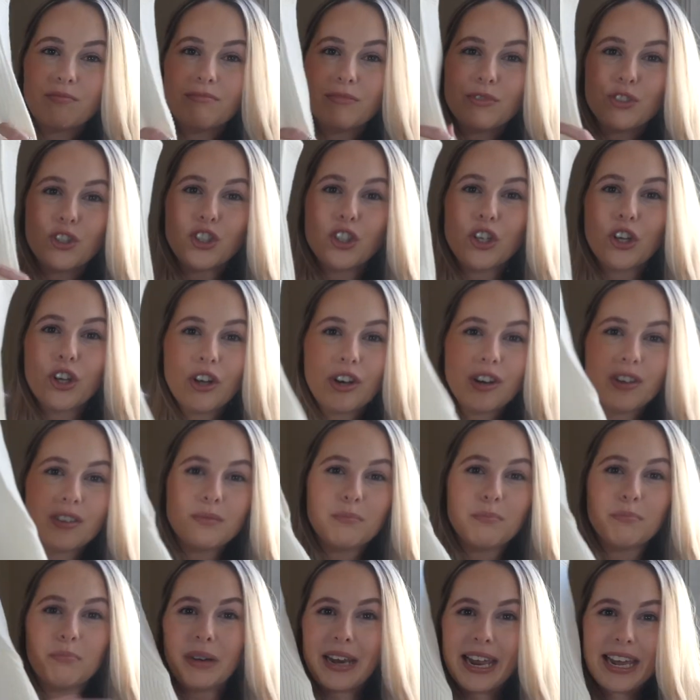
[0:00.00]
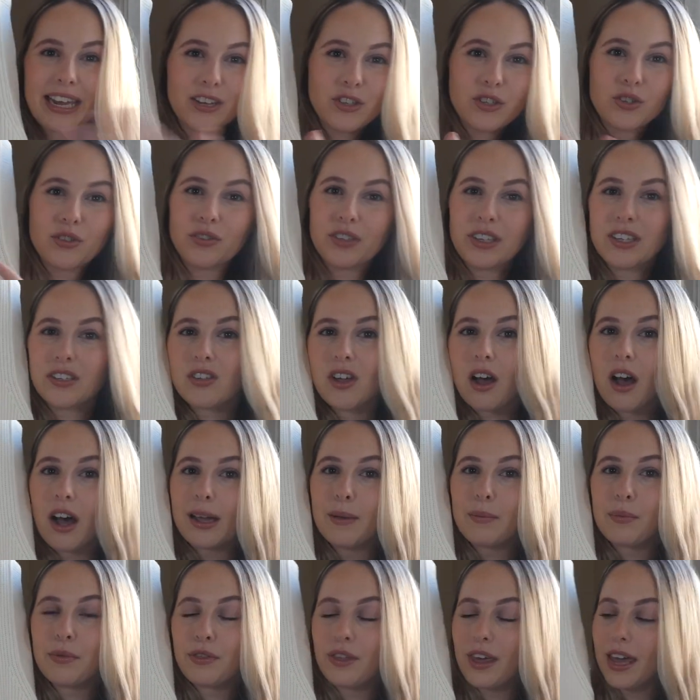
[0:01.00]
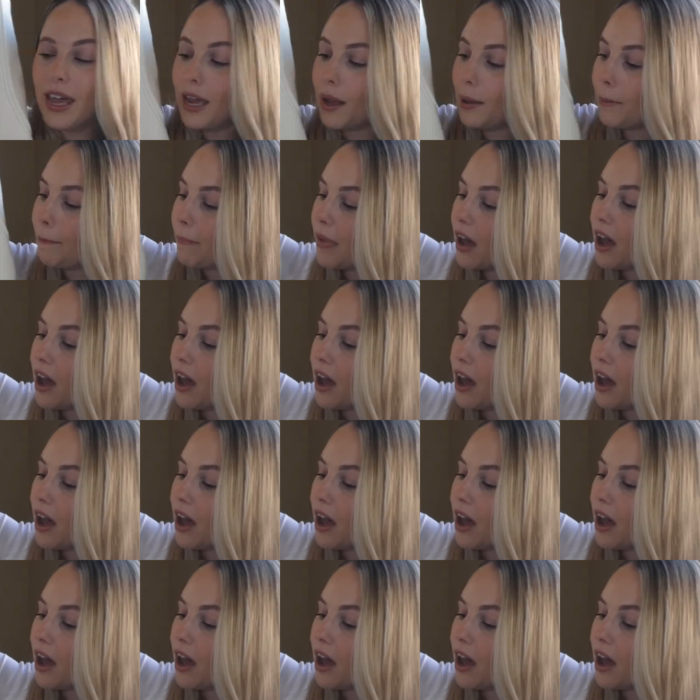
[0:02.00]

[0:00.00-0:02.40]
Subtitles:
shirtless blazery type thing,